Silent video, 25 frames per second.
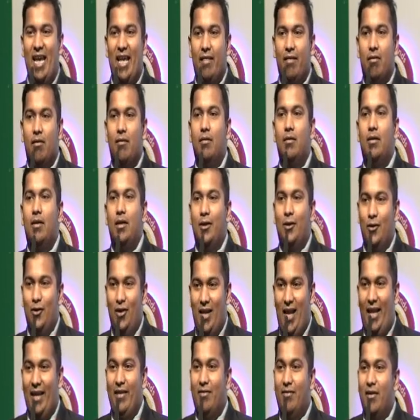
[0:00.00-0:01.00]
8:30 to
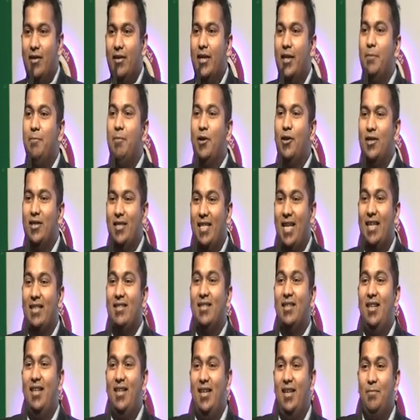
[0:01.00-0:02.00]
9:30, because
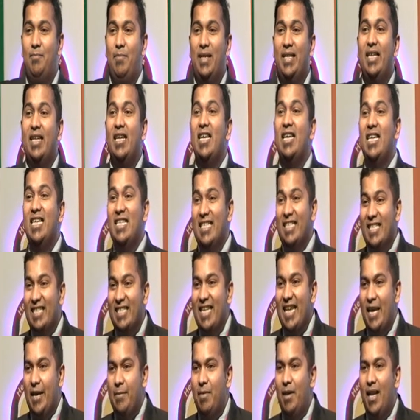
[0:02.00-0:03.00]
that's a little bit
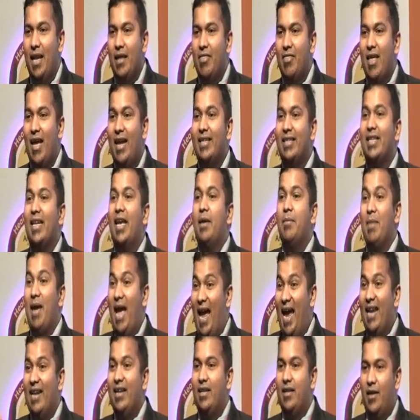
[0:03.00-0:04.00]
stable at that time
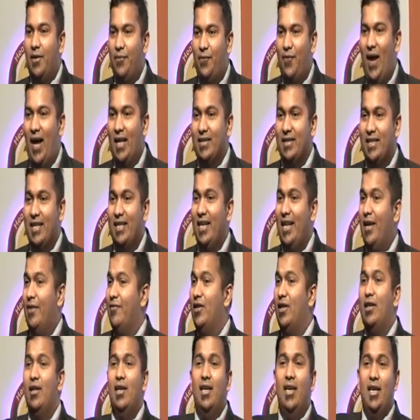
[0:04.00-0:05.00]
and in a fasting
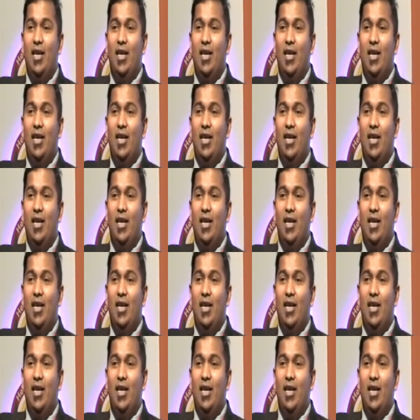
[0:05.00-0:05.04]
level.